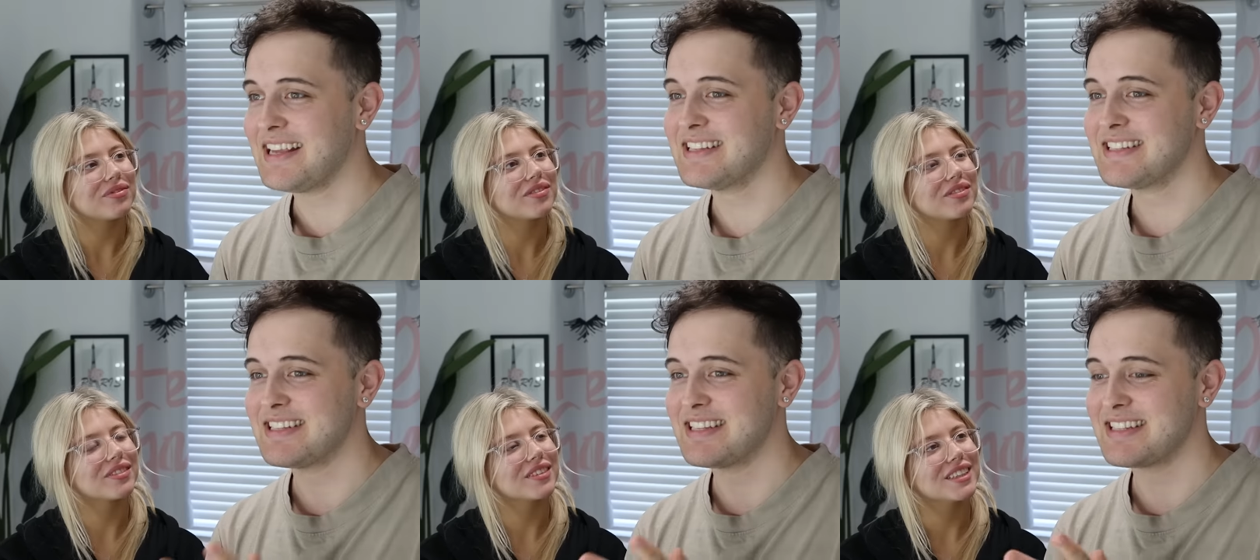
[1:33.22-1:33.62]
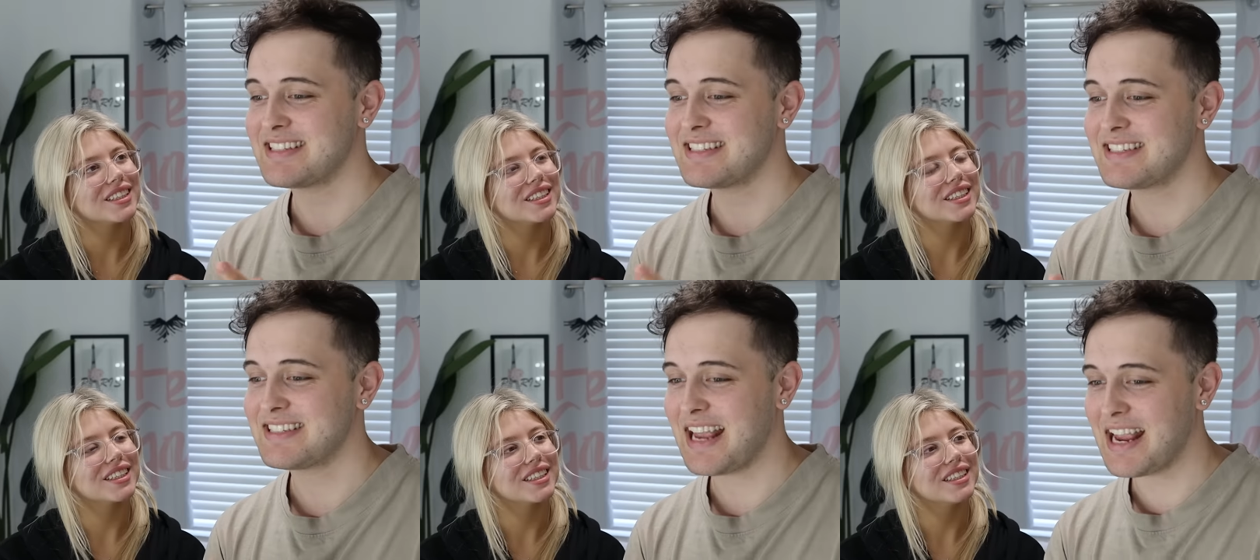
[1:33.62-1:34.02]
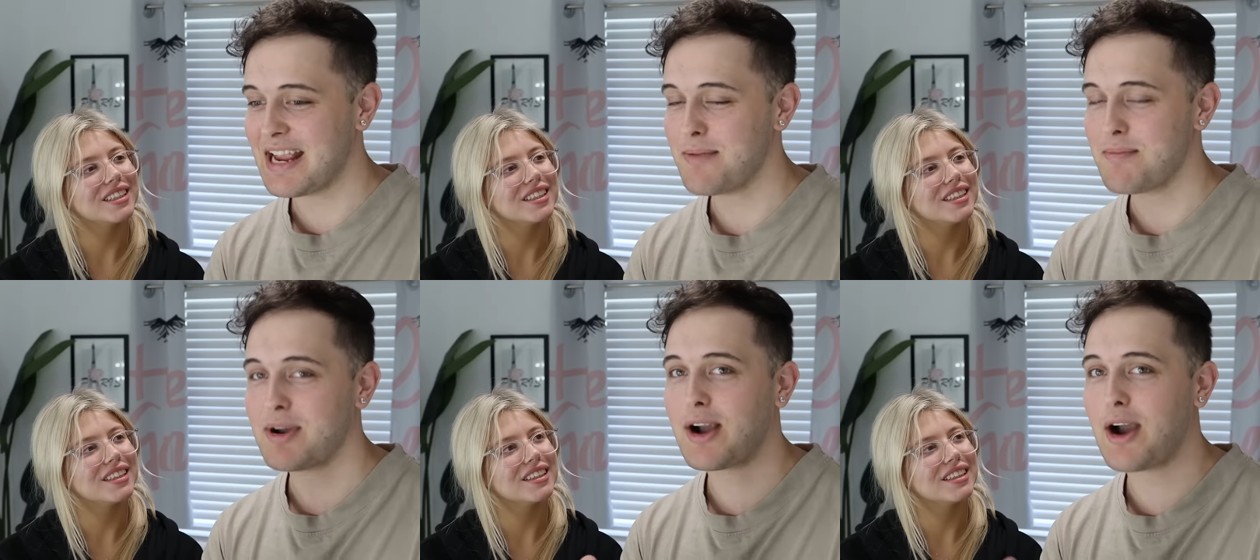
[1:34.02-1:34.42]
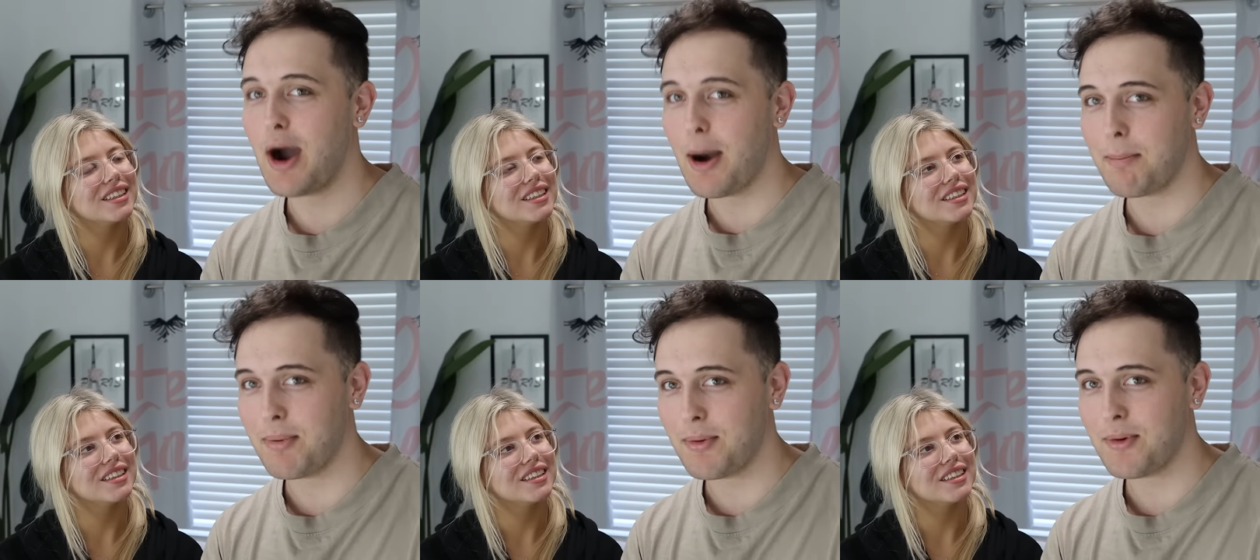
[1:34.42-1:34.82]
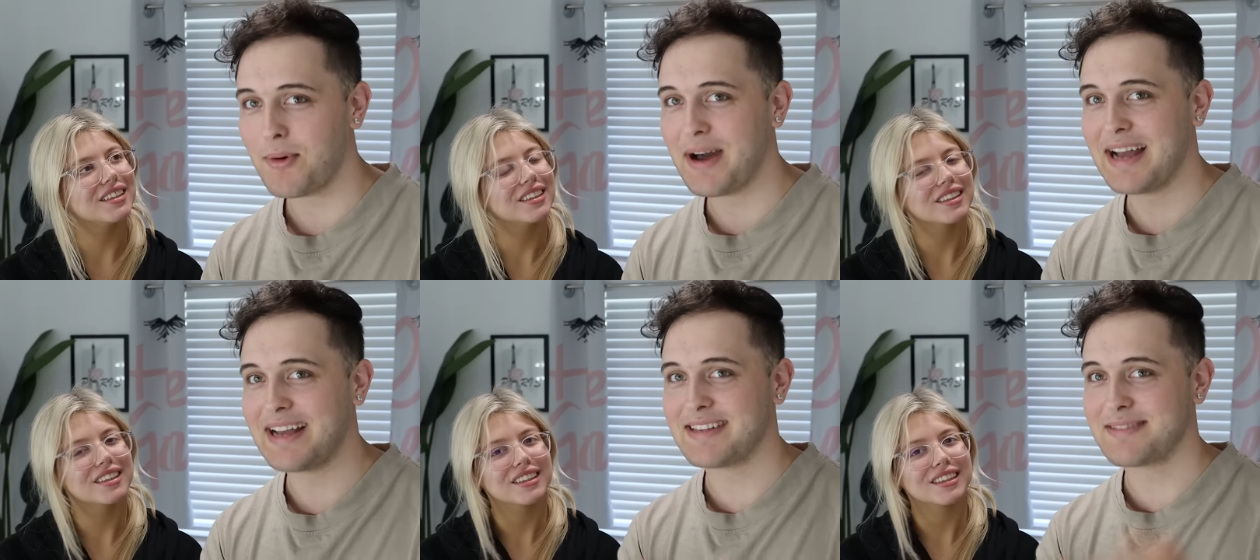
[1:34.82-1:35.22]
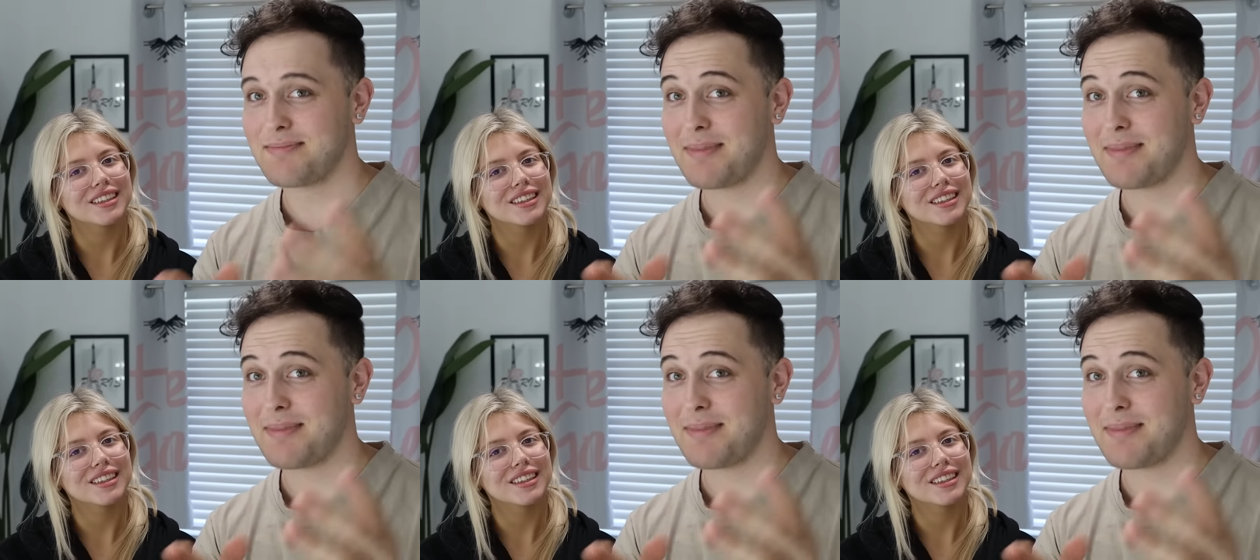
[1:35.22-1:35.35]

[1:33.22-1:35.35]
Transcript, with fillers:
Speaker 1: is the same couple as